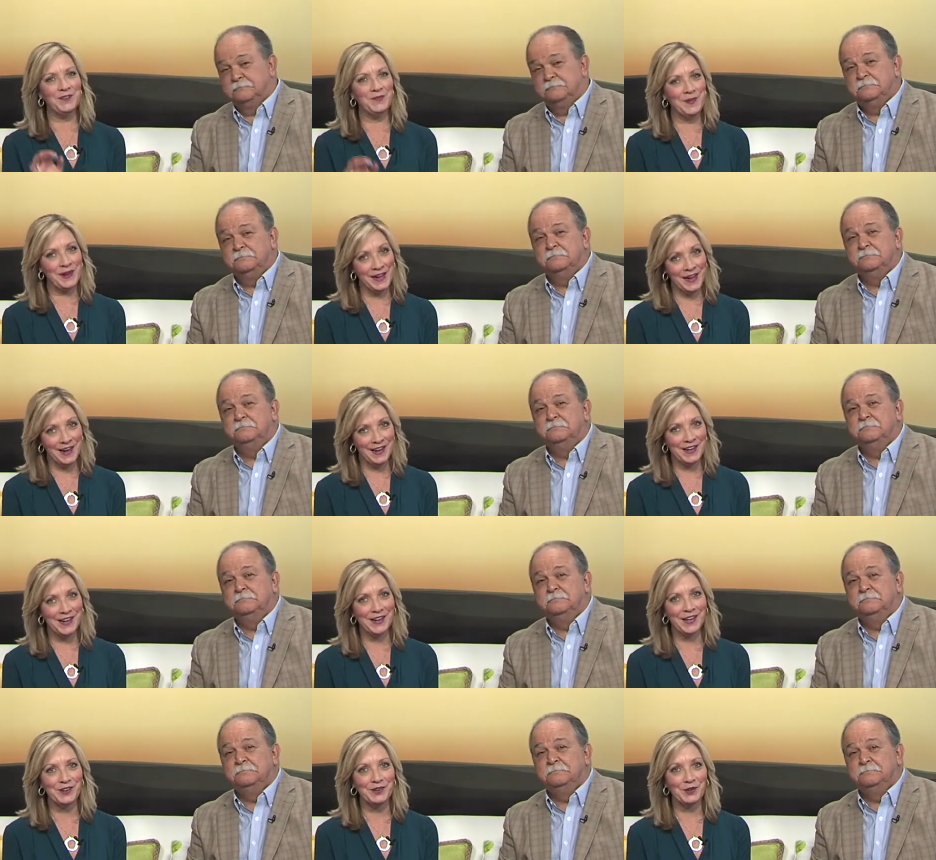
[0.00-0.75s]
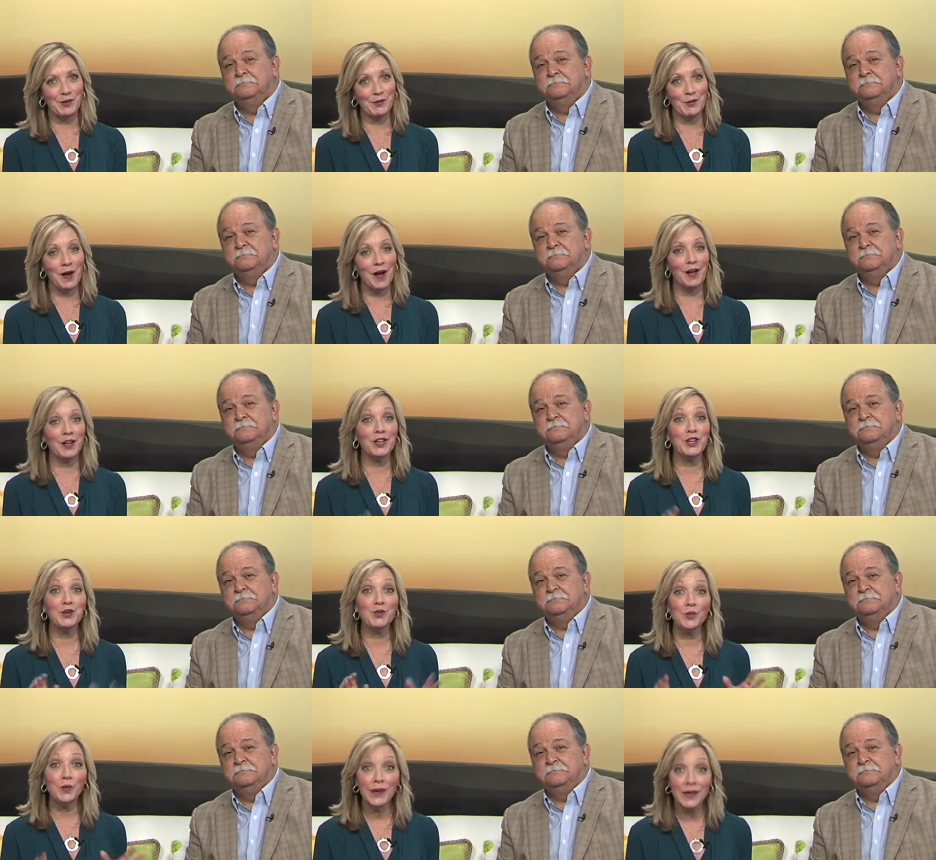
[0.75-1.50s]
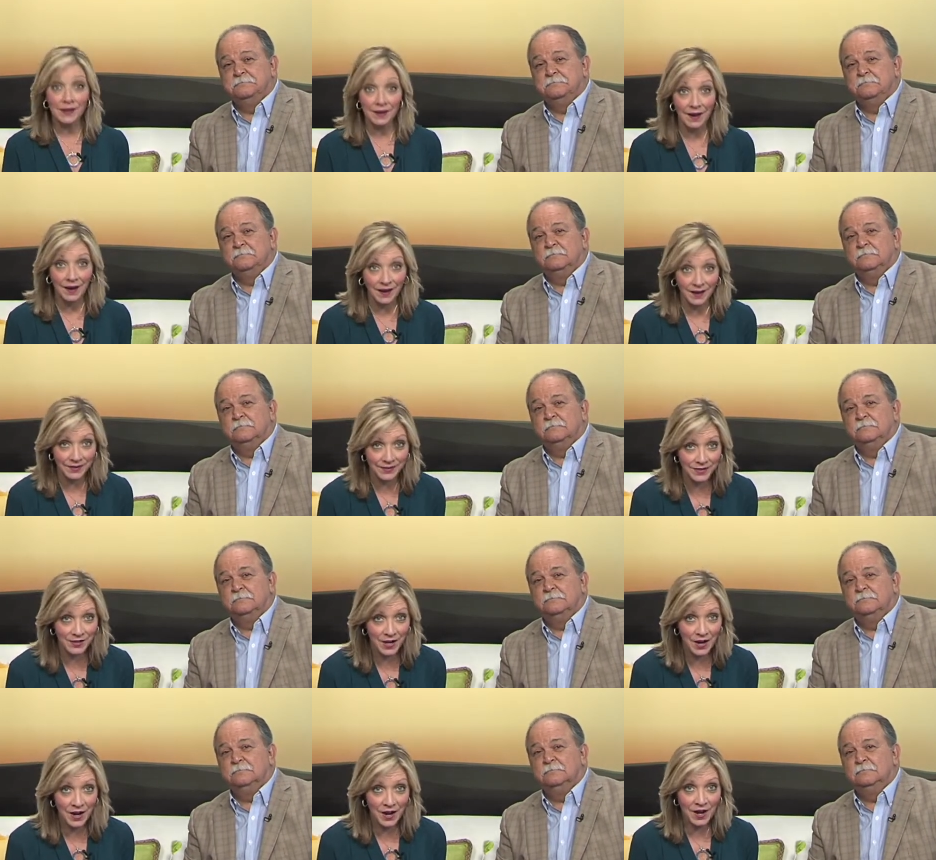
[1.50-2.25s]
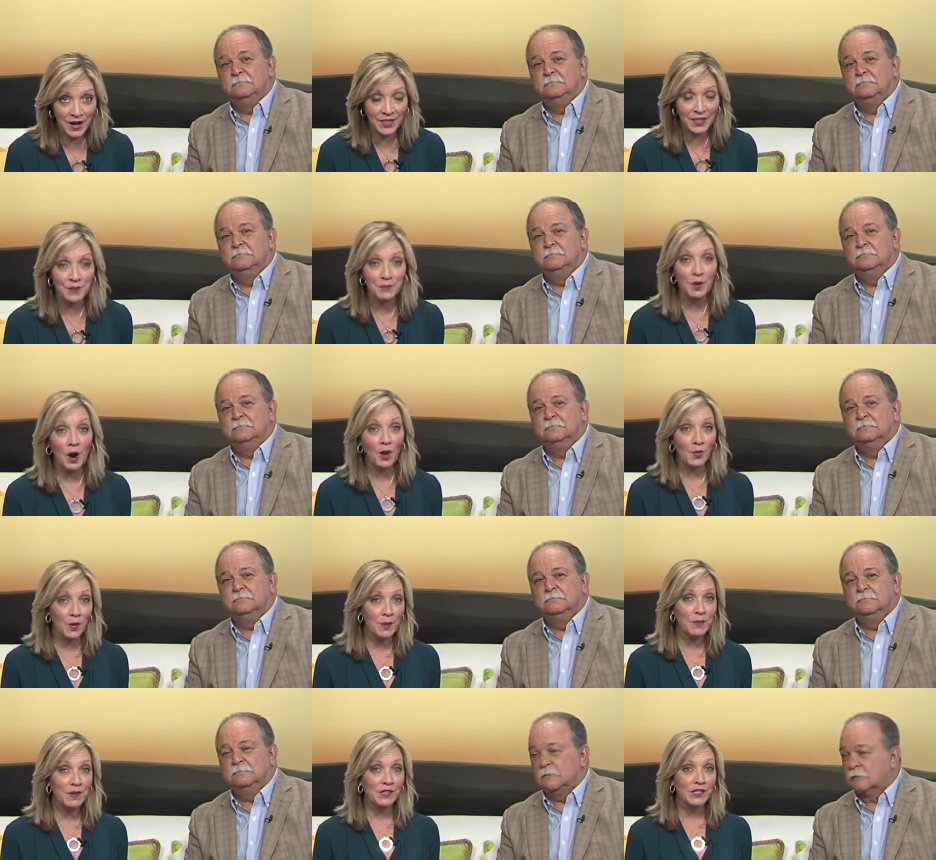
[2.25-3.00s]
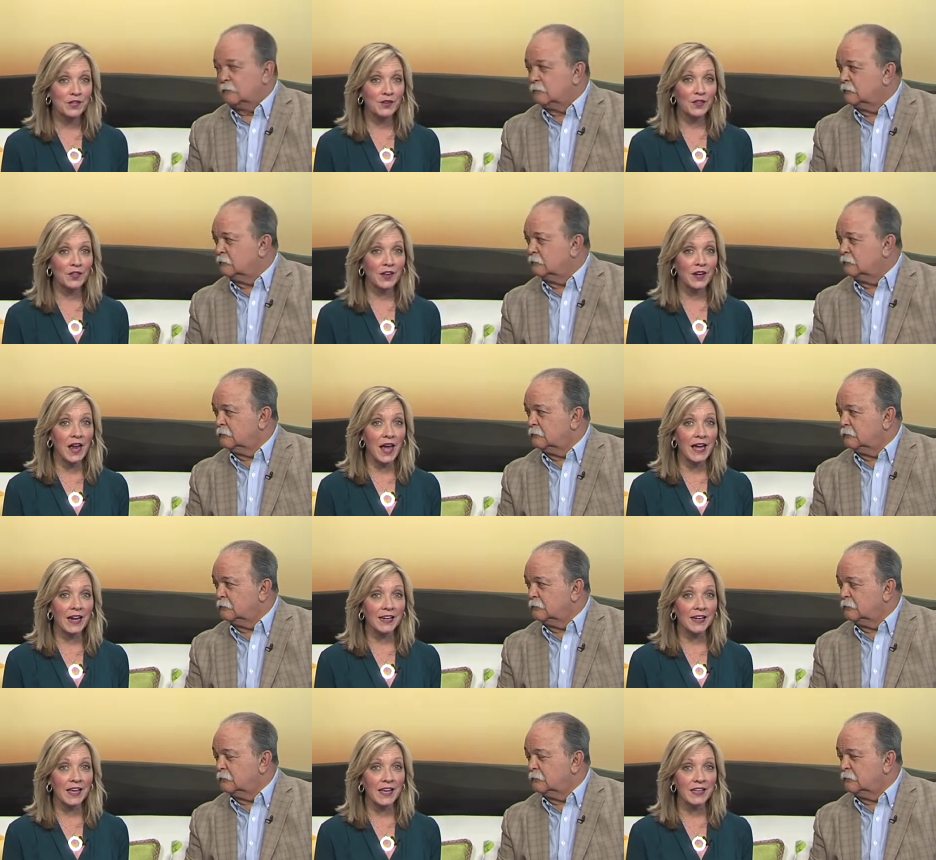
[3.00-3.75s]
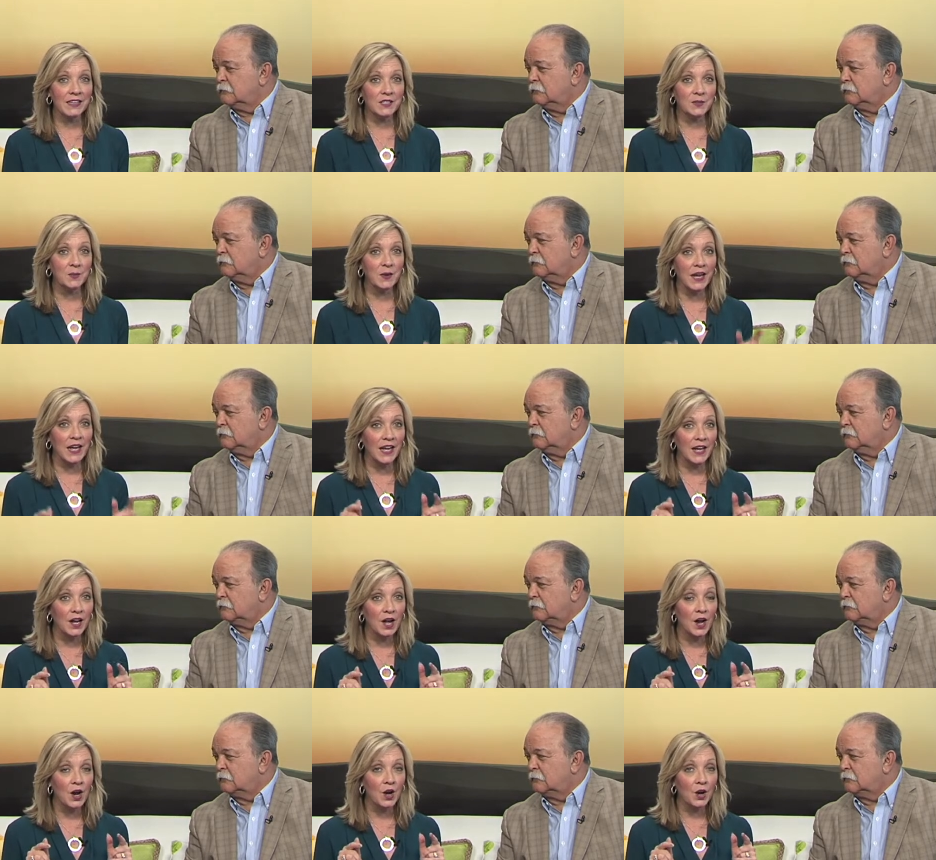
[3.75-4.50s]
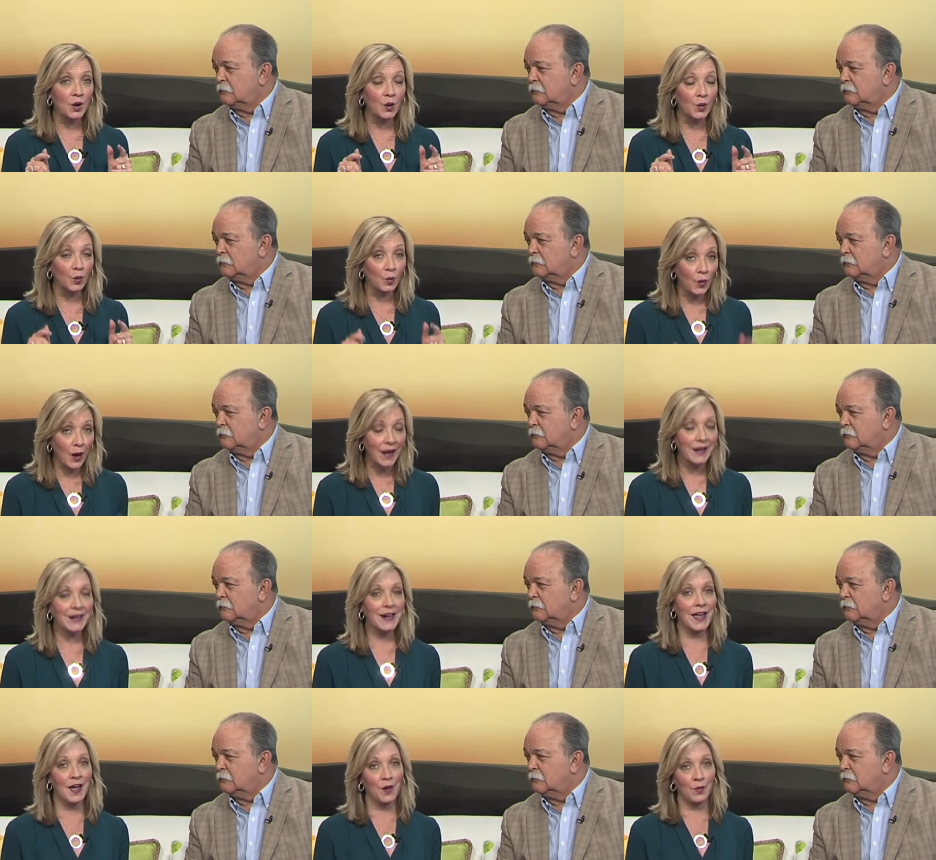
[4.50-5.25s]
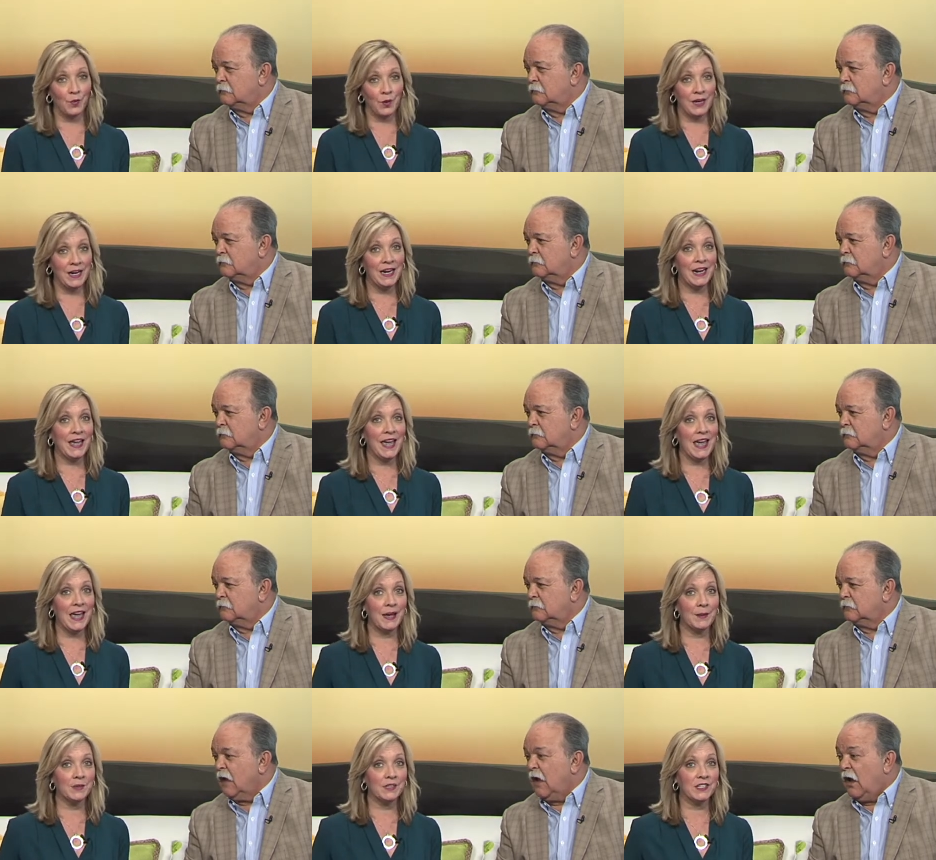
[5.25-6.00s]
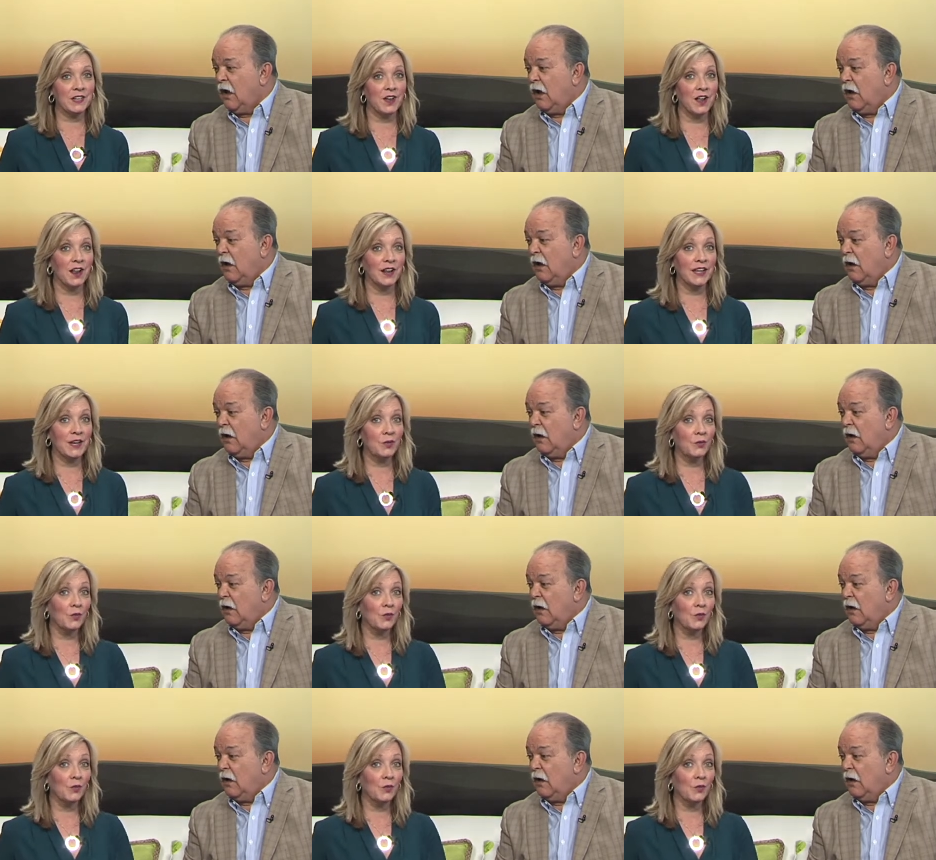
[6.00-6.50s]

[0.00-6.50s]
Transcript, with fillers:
Speaker 1: you've been hiding under a rock, you realize the Broadway musical The Lion King is playing right now at Juanita K. Hammons Hall. It